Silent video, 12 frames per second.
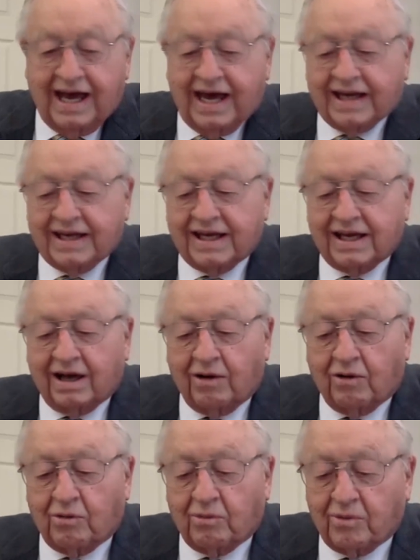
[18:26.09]
And at
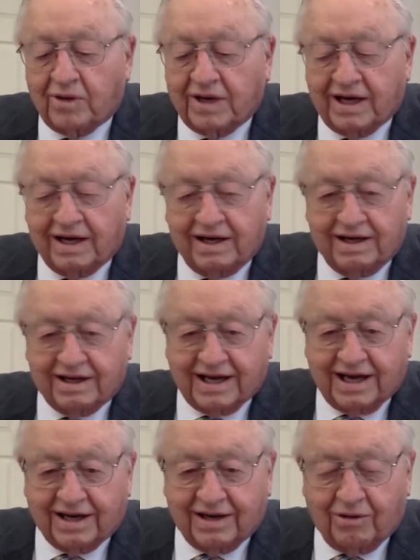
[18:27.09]
home, when I
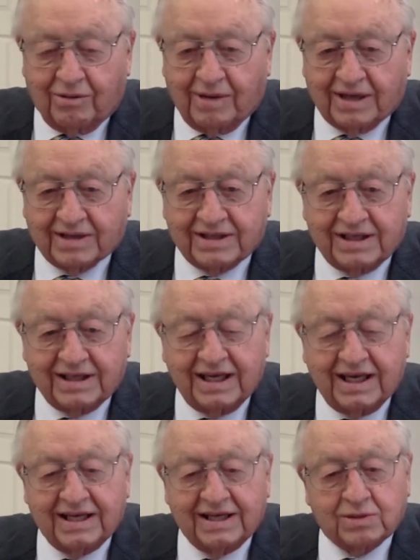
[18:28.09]
got home, I said,
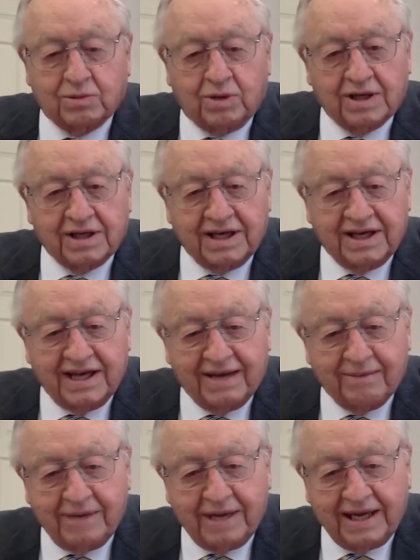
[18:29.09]
Ennis, what did
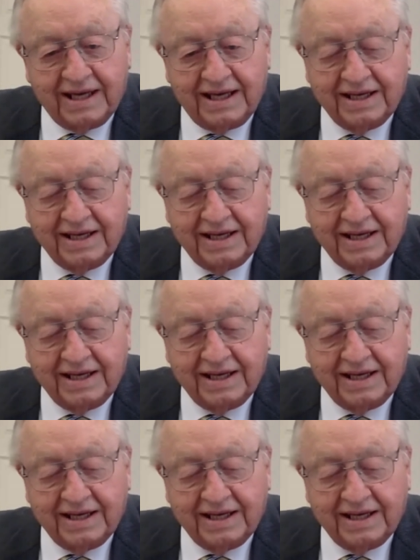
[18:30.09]
that mean?